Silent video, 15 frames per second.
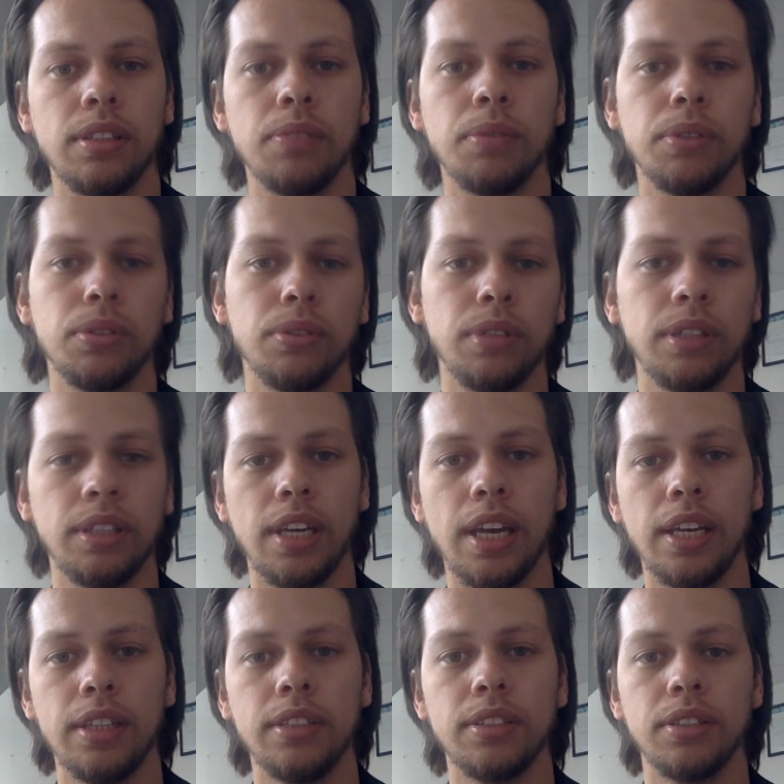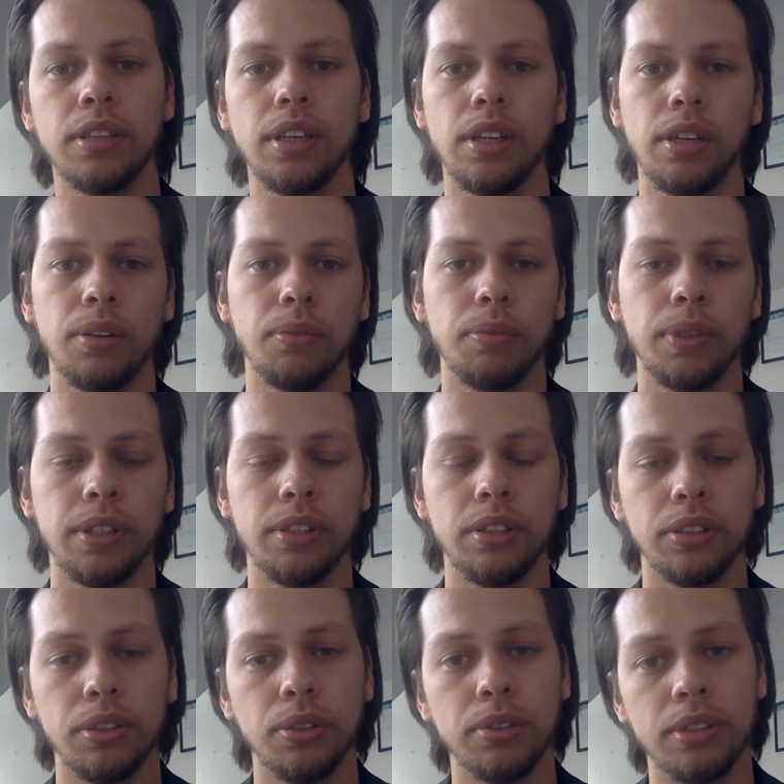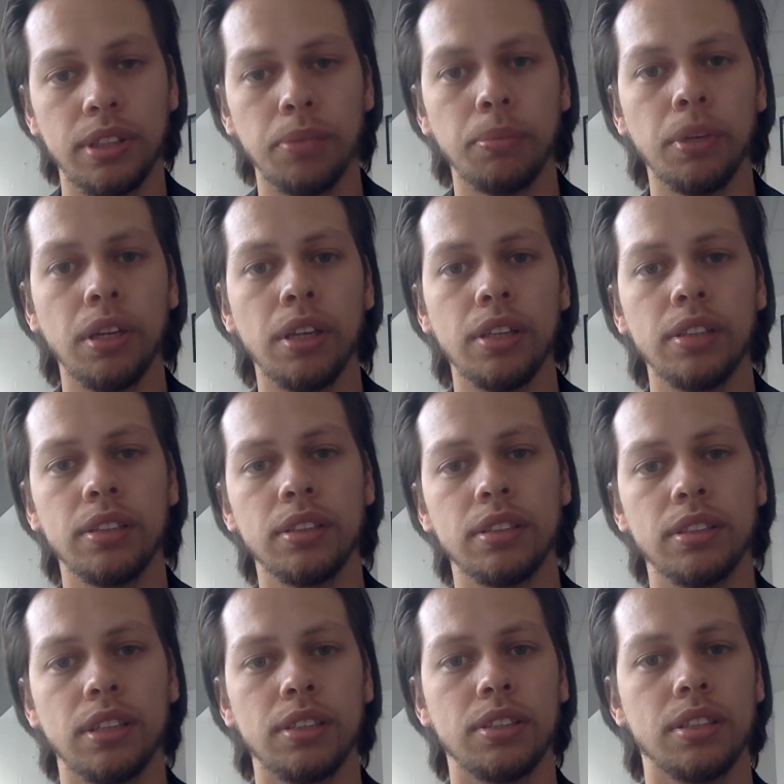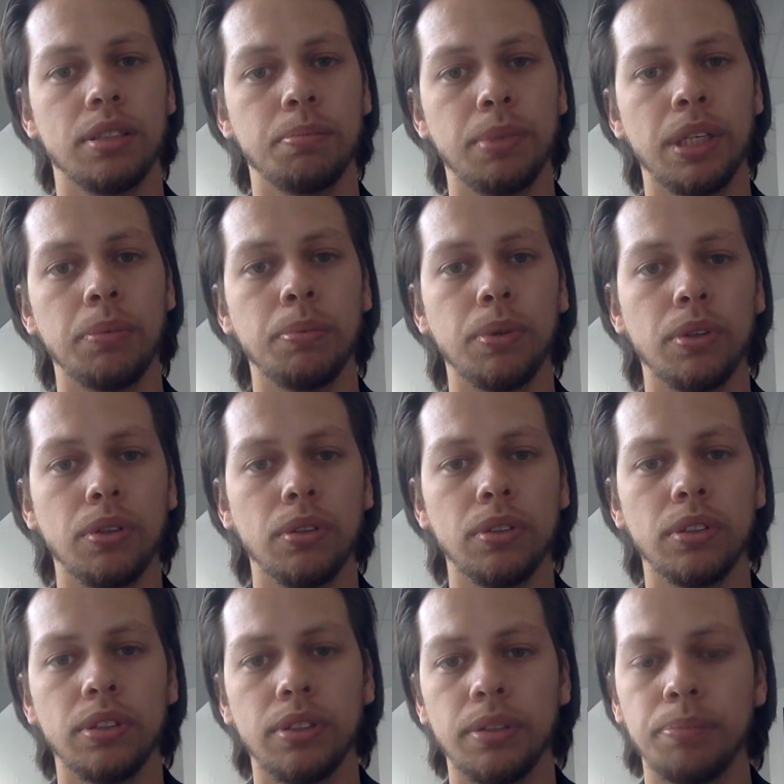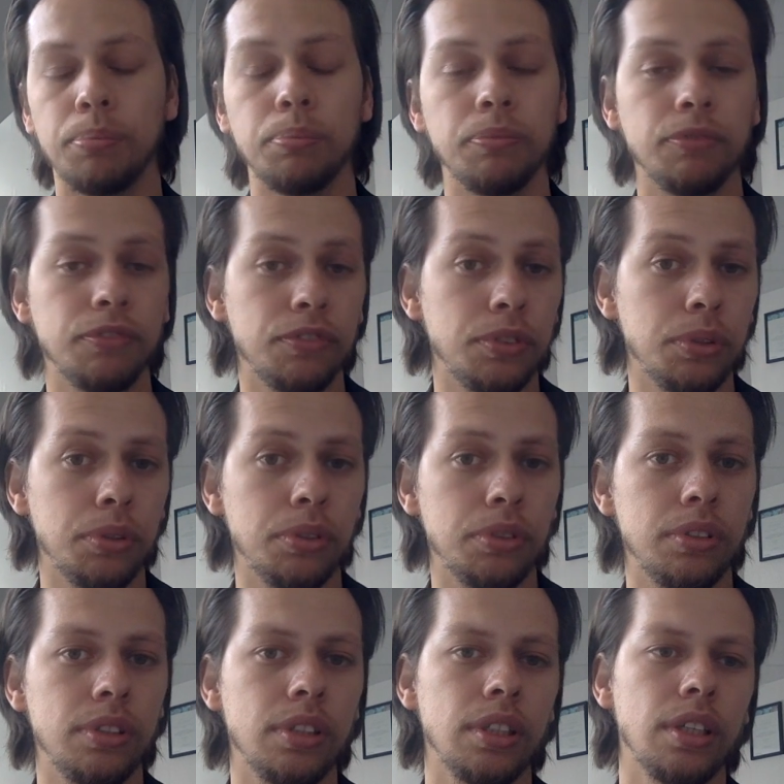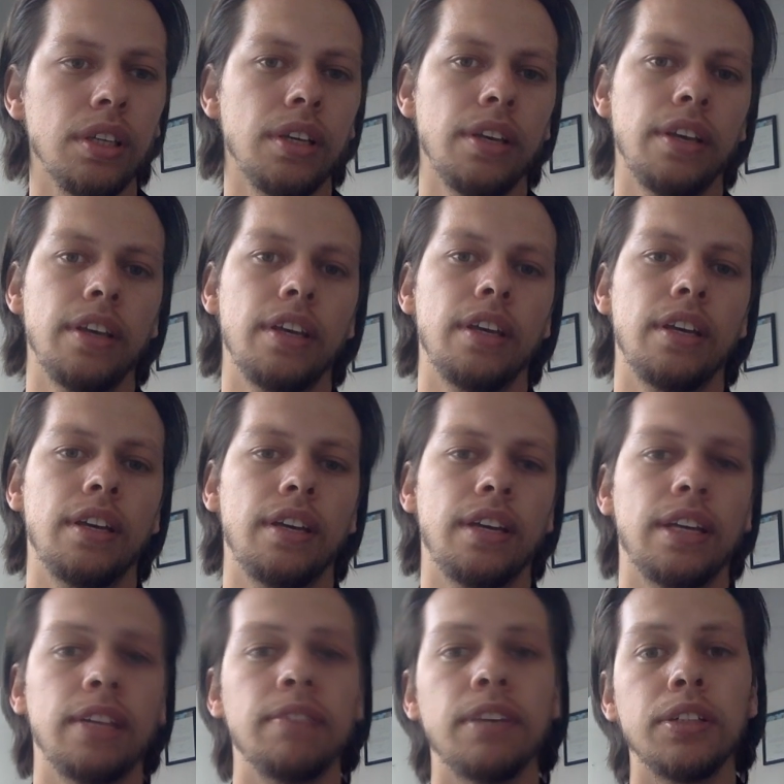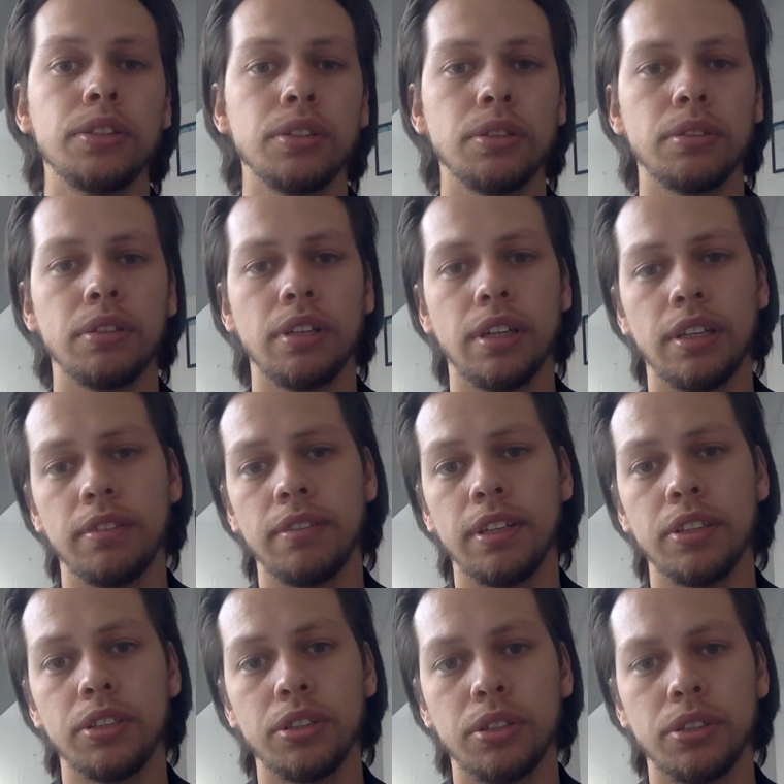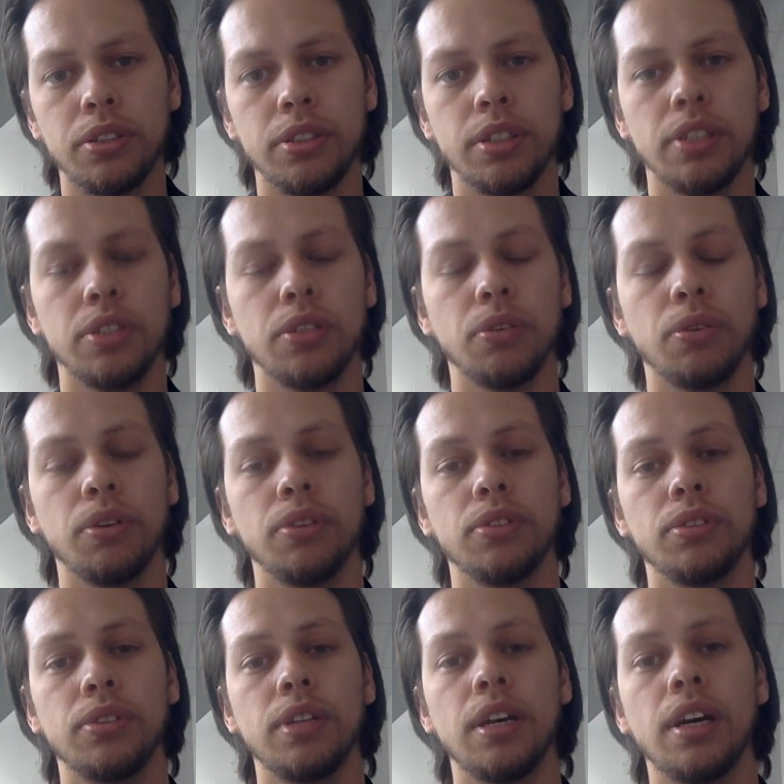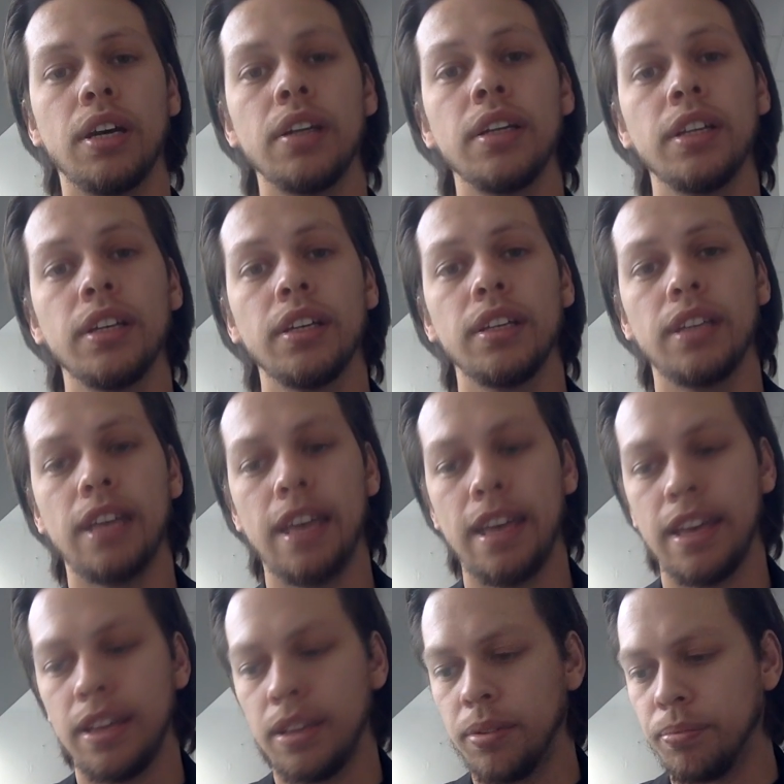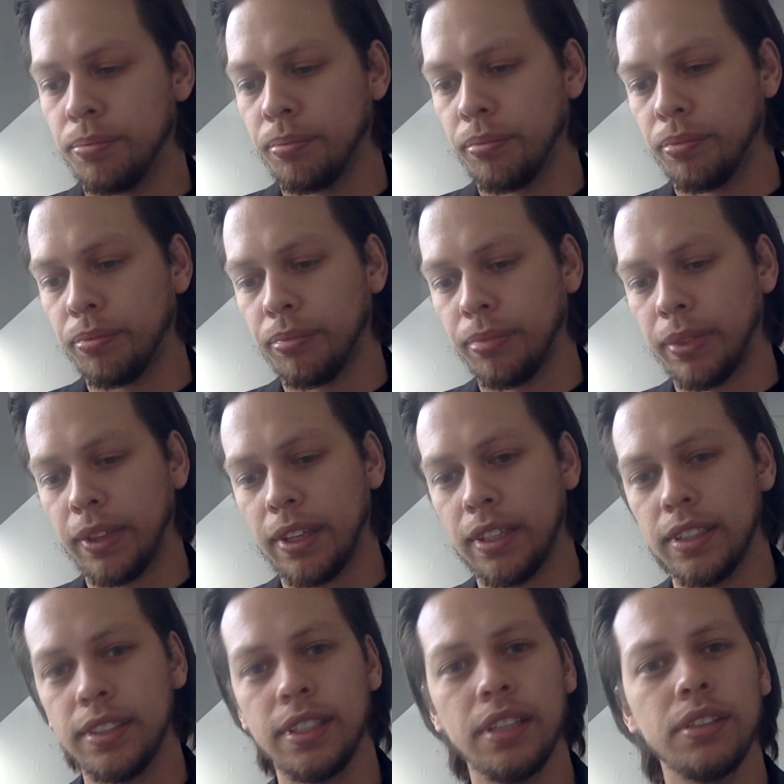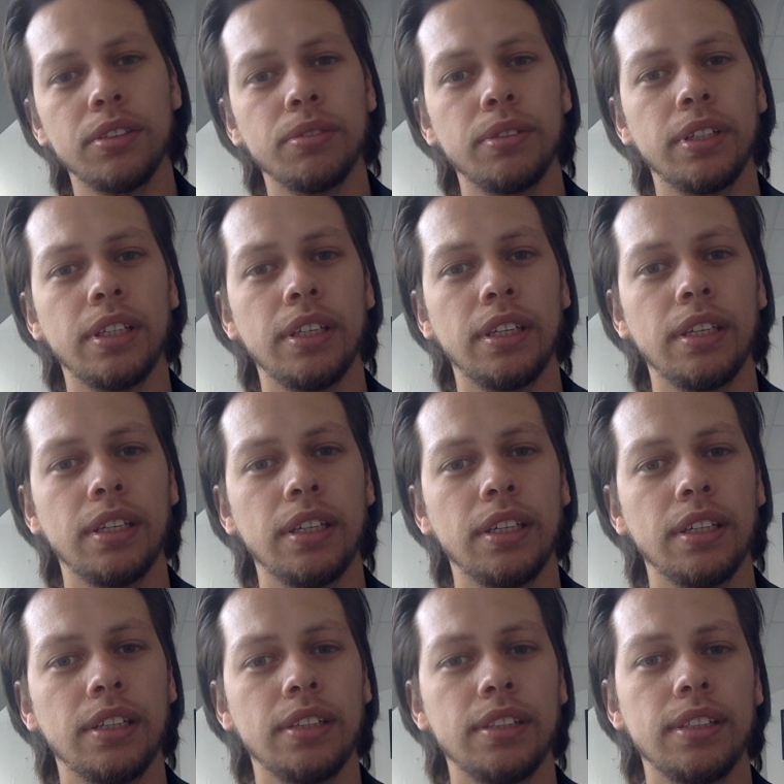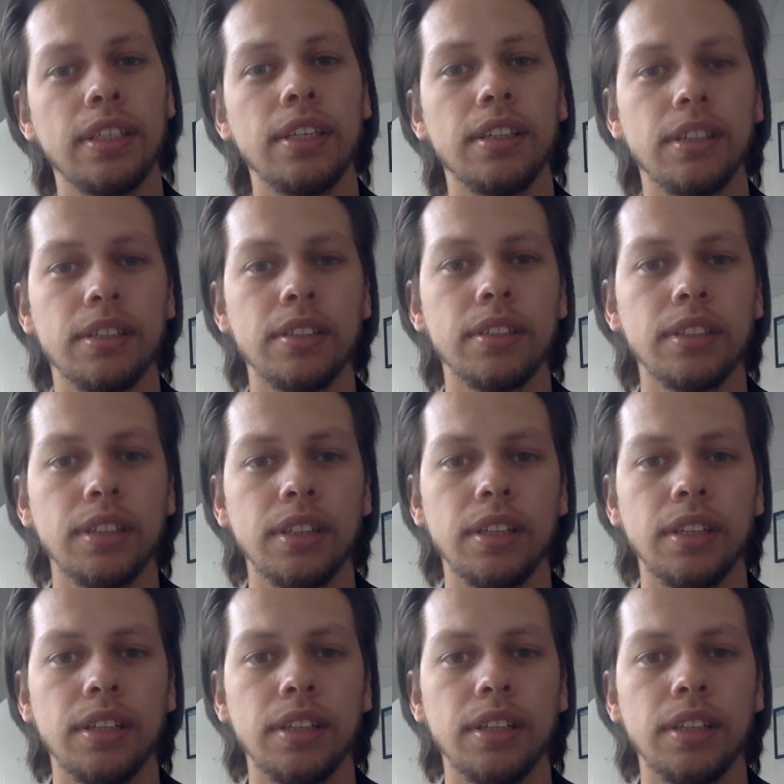They want to engage with new stimuli such as people, food, adventures, and so on. So they are um, sensory seeker,